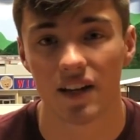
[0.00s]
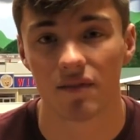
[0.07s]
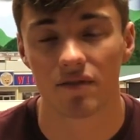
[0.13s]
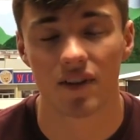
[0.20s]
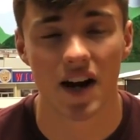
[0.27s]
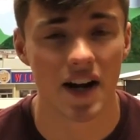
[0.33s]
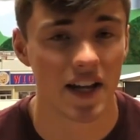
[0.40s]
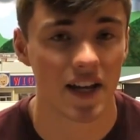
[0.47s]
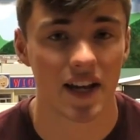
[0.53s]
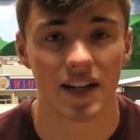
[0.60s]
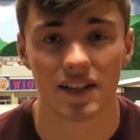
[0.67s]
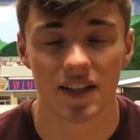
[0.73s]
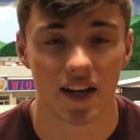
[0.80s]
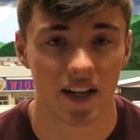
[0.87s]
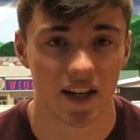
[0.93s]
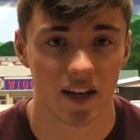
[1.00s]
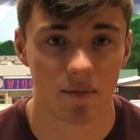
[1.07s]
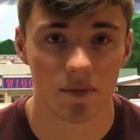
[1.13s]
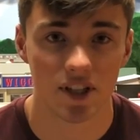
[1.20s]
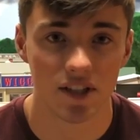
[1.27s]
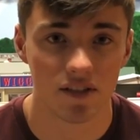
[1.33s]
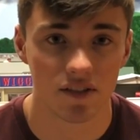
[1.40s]
and Friday at 10
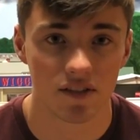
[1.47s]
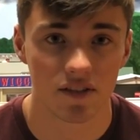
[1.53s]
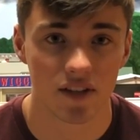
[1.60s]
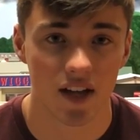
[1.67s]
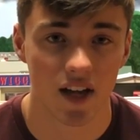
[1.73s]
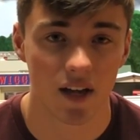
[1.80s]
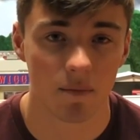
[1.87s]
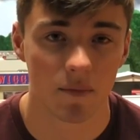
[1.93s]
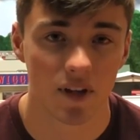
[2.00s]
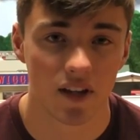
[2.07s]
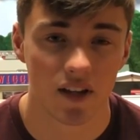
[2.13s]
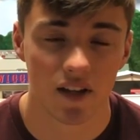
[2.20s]
a.m. Eastern Time.